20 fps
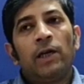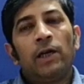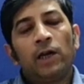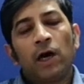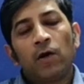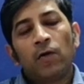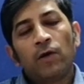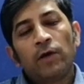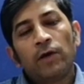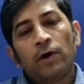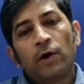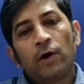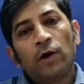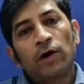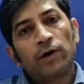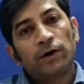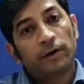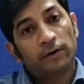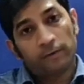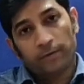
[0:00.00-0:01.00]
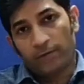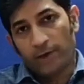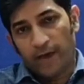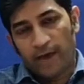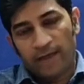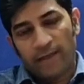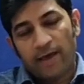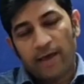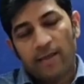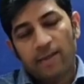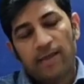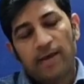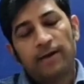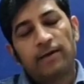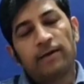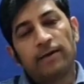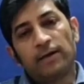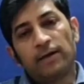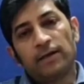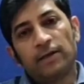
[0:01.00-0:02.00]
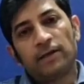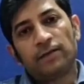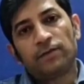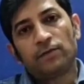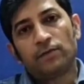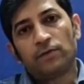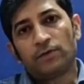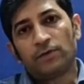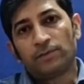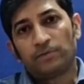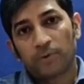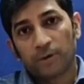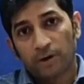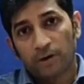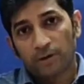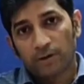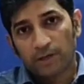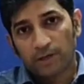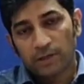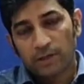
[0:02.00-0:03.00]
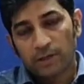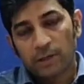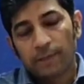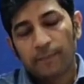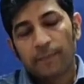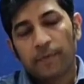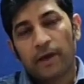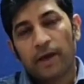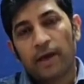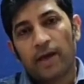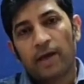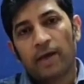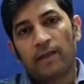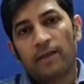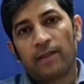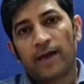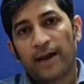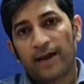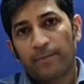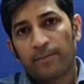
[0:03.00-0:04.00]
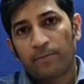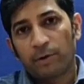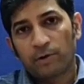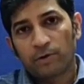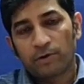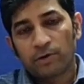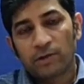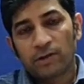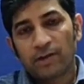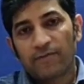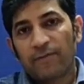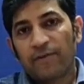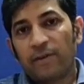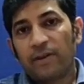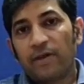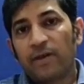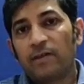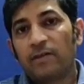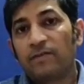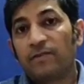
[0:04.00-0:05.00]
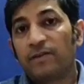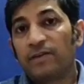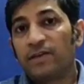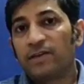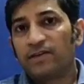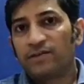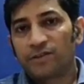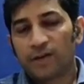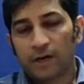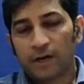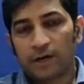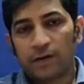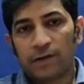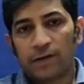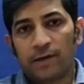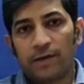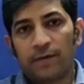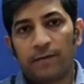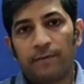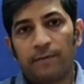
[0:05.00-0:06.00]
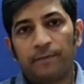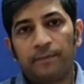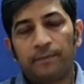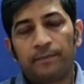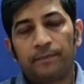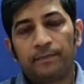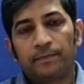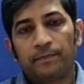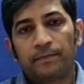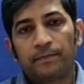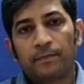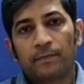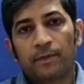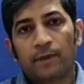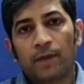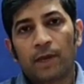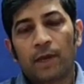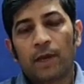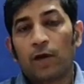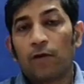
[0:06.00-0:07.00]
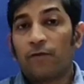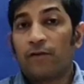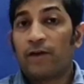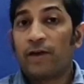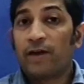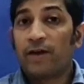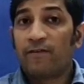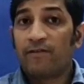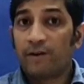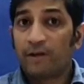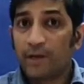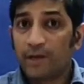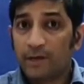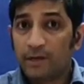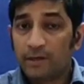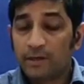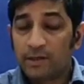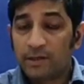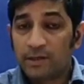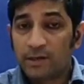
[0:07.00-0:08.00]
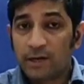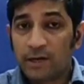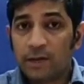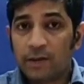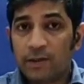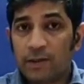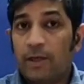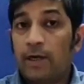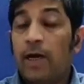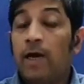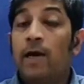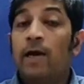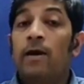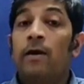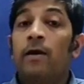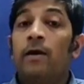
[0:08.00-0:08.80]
Now as I said, interview is a process, and in that process everything is very structured. Now when everything is structured